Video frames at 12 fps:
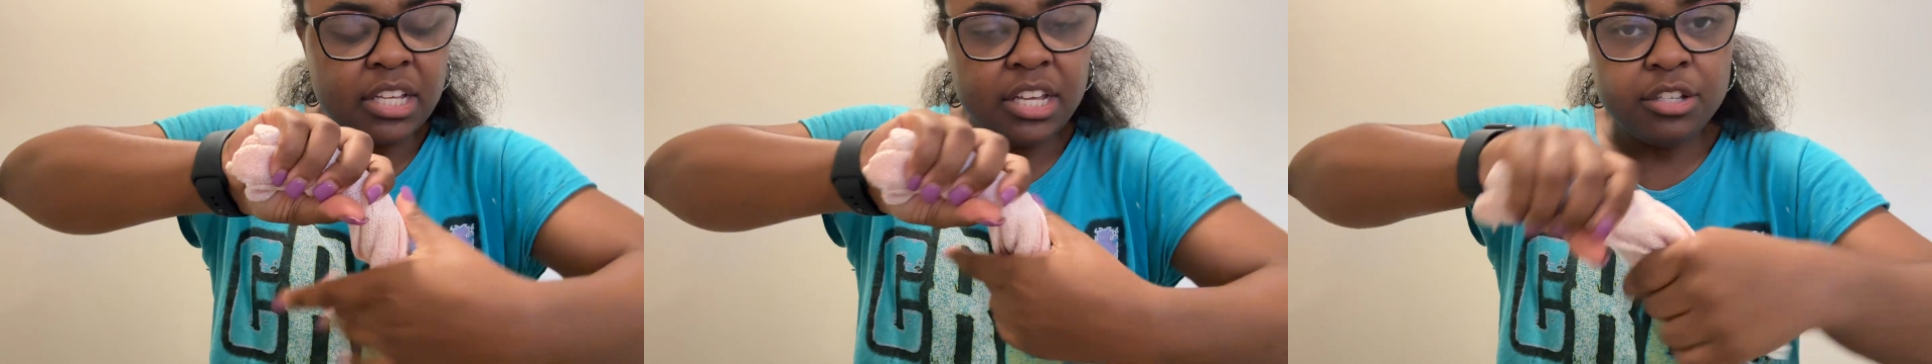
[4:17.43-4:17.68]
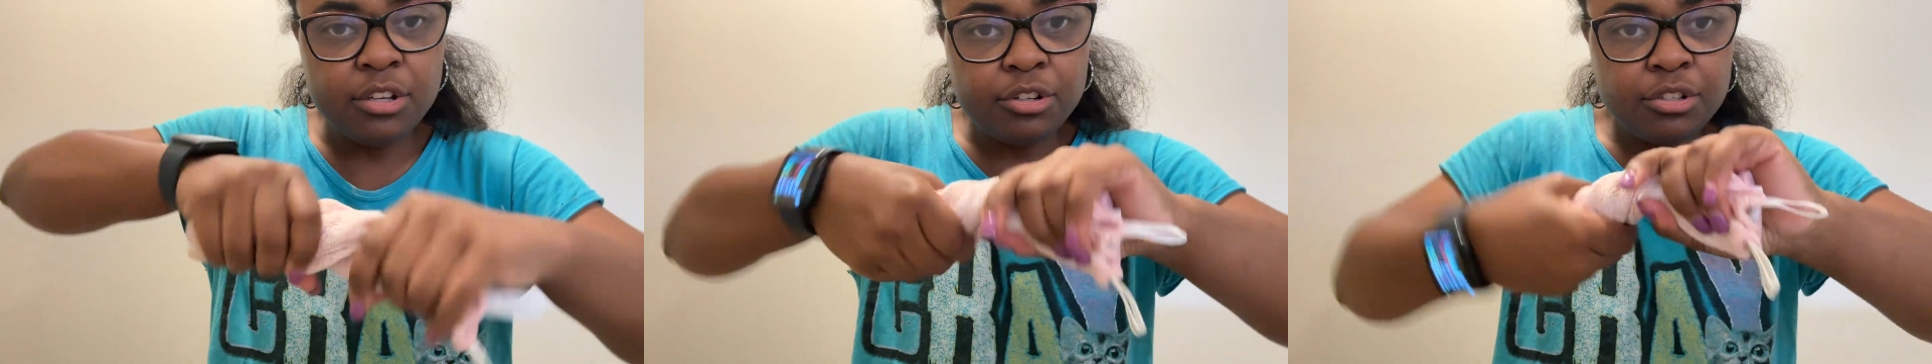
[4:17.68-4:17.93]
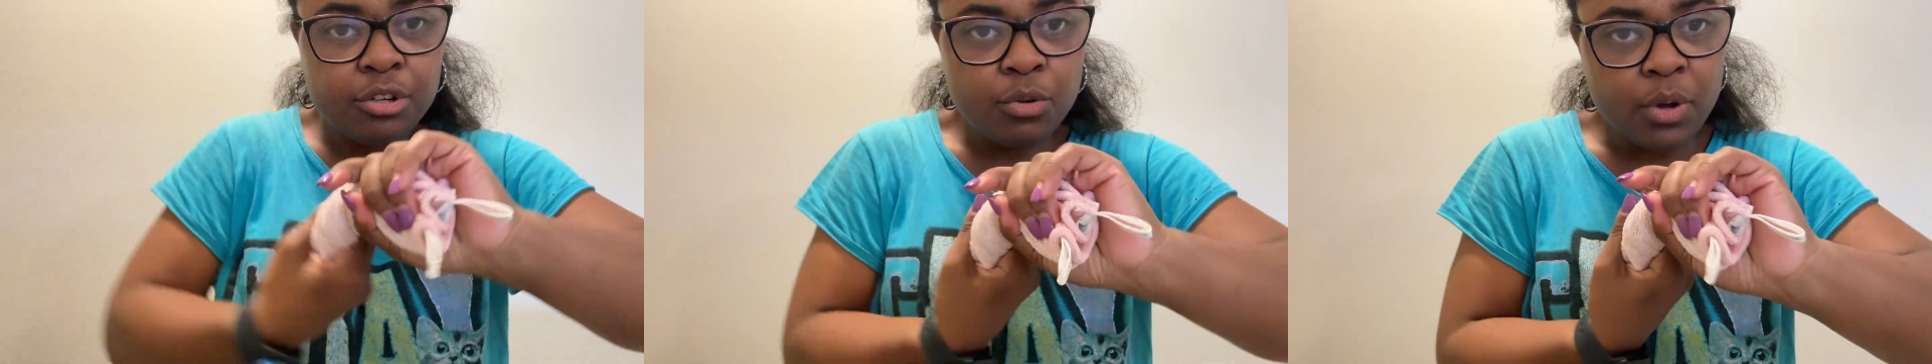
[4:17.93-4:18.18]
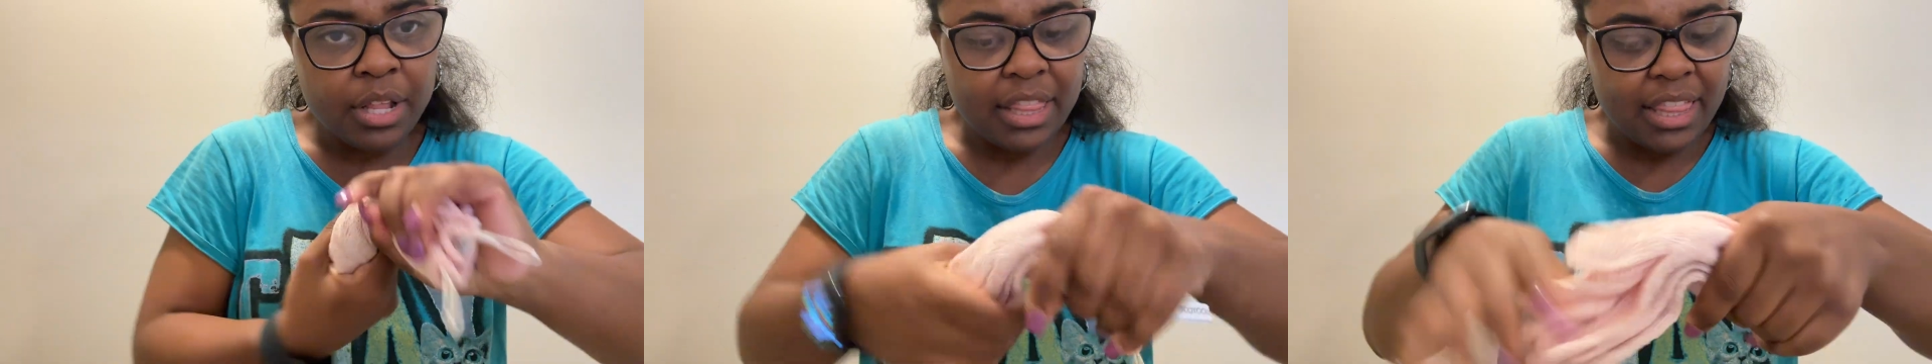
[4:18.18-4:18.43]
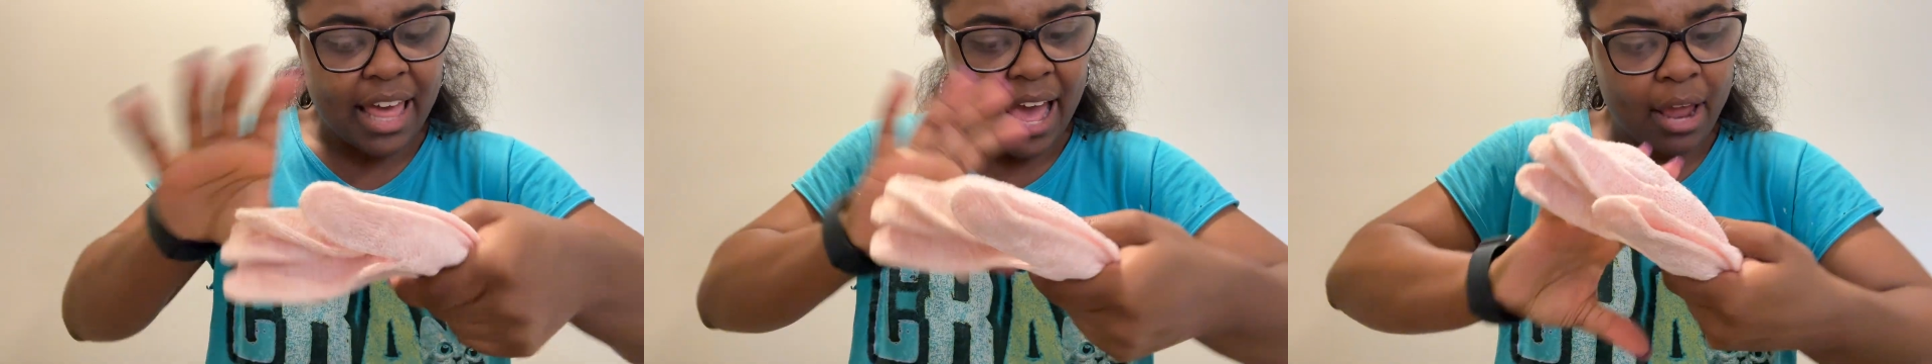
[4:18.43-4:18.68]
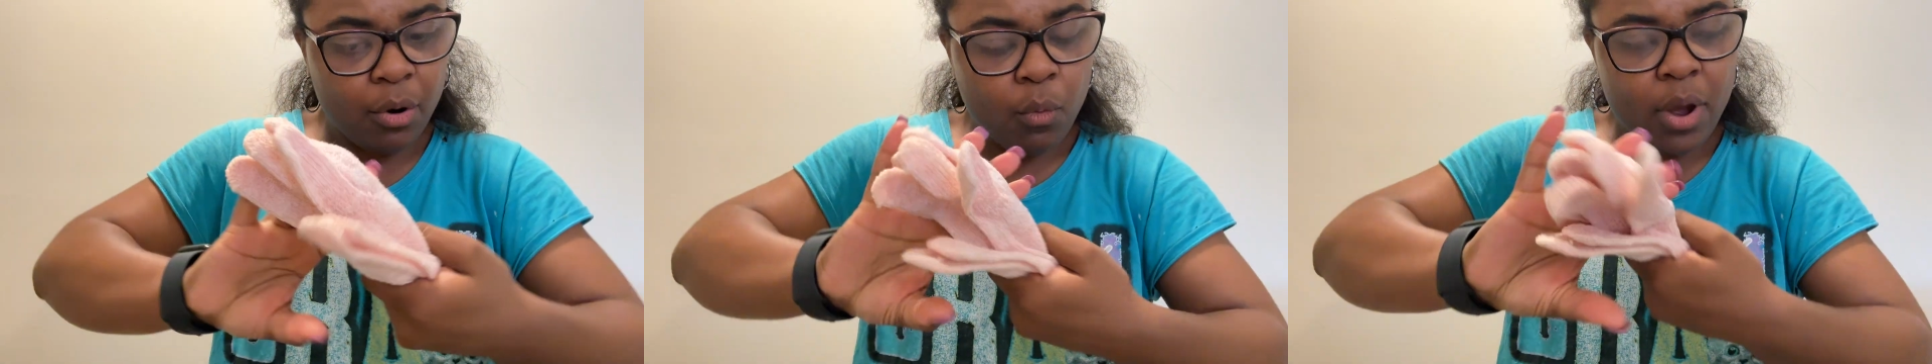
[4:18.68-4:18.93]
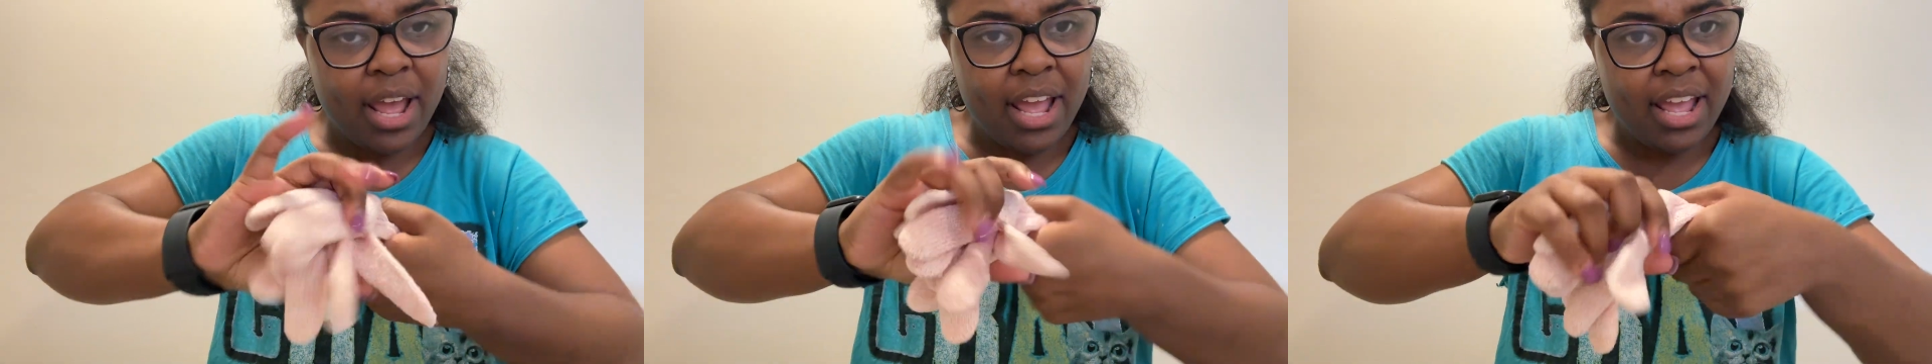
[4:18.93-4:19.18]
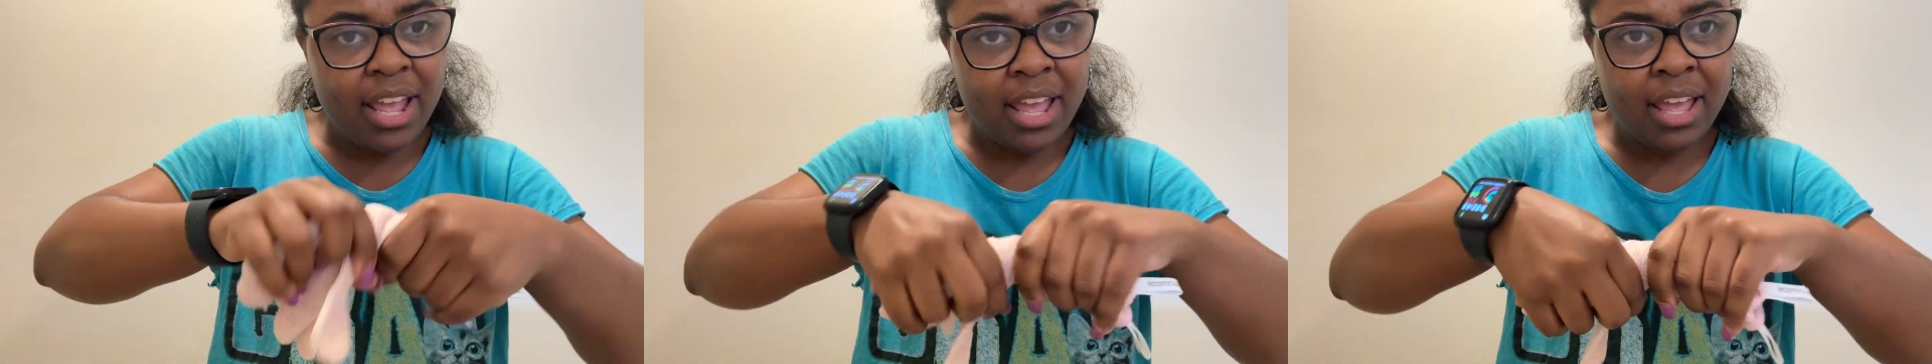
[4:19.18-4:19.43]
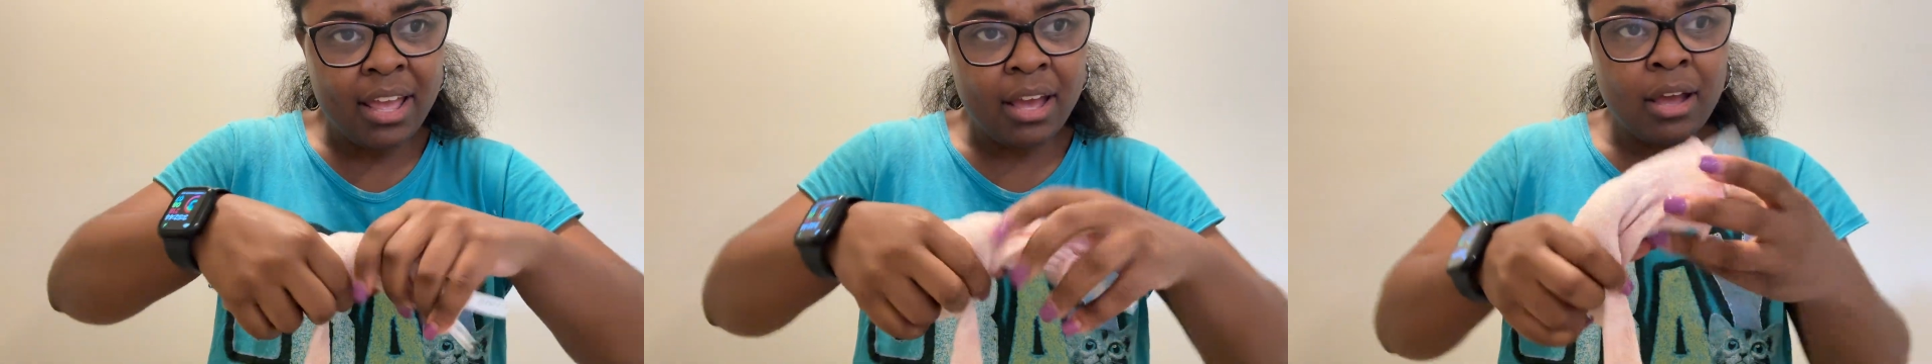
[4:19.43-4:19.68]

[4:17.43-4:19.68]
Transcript: easier to do it that way,